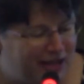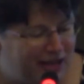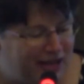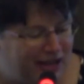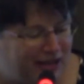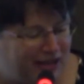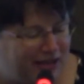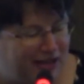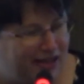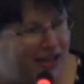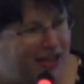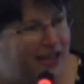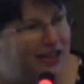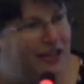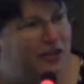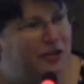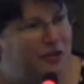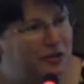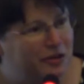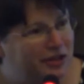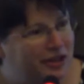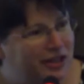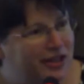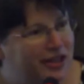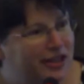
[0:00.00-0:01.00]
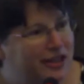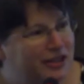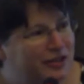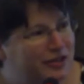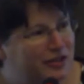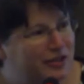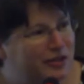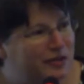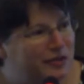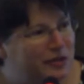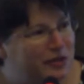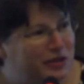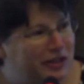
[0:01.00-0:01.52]
and thank the
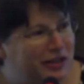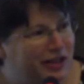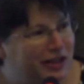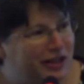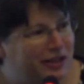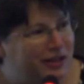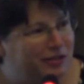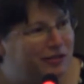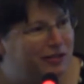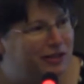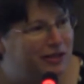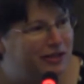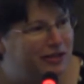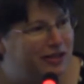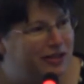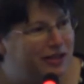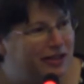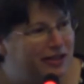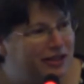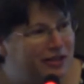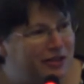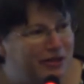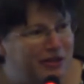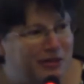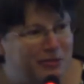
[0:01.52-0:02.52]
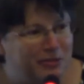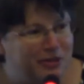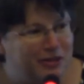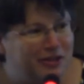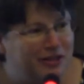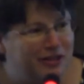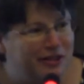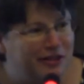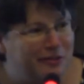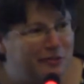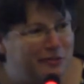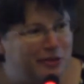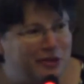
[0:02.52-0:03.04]
organizers for it. I know all the incredible
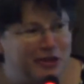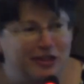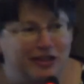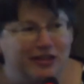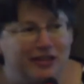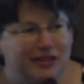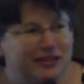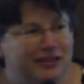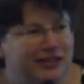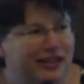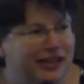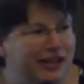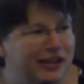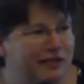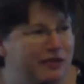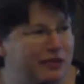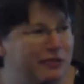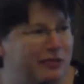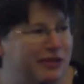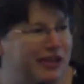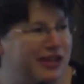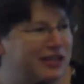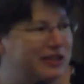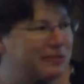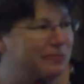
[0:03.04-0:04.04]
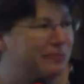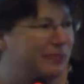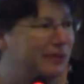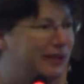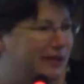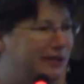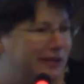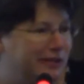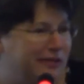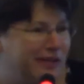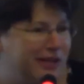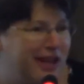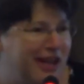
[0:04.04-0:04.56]
hard work that everyone has
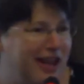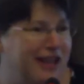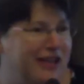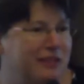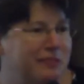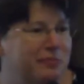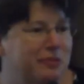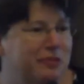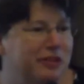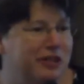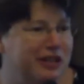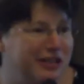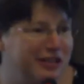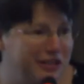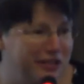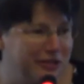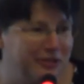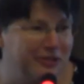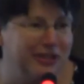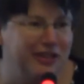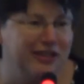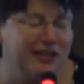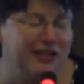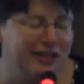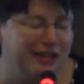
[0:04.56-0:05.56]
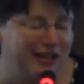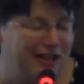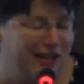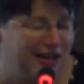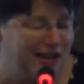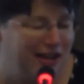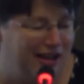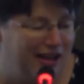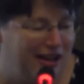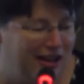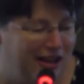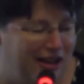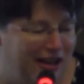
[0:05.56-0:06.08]
put into it.
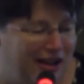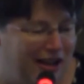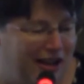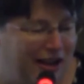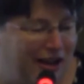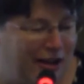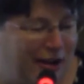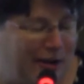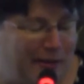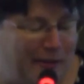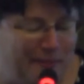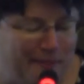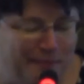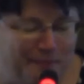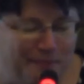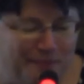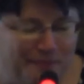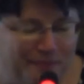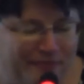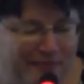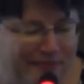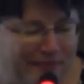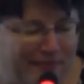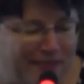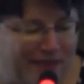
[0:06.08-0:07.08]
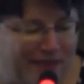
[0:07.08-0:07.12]
And